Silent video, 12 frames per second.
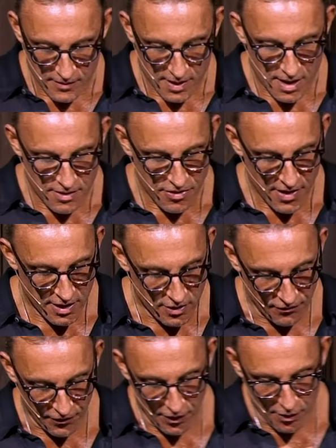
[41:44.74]
God, thank you
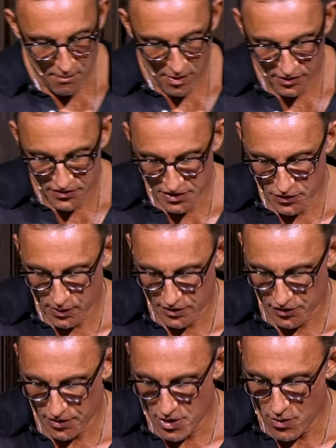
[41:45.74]
for your mercies,
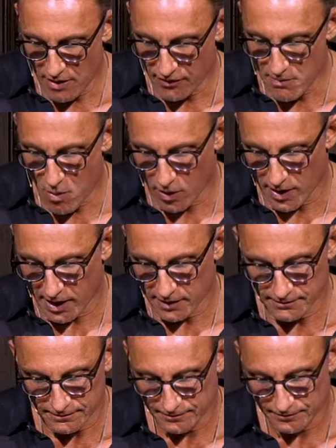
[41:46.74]
which are new every morning.
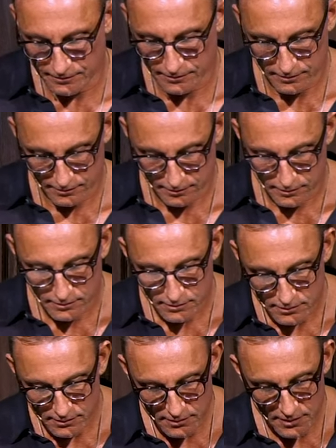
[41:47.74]

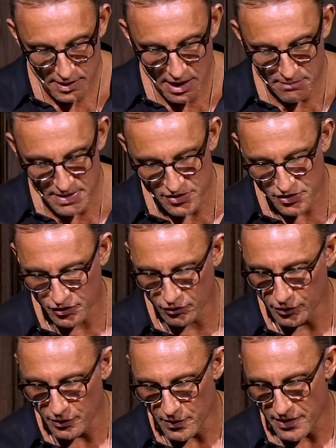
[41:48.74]
I'd be
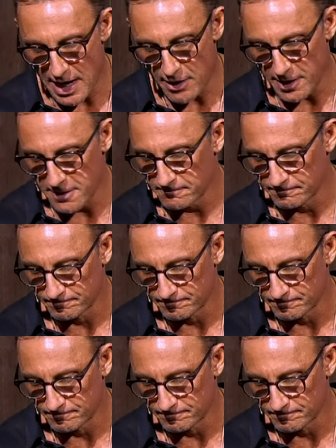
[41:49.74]
screwed without it.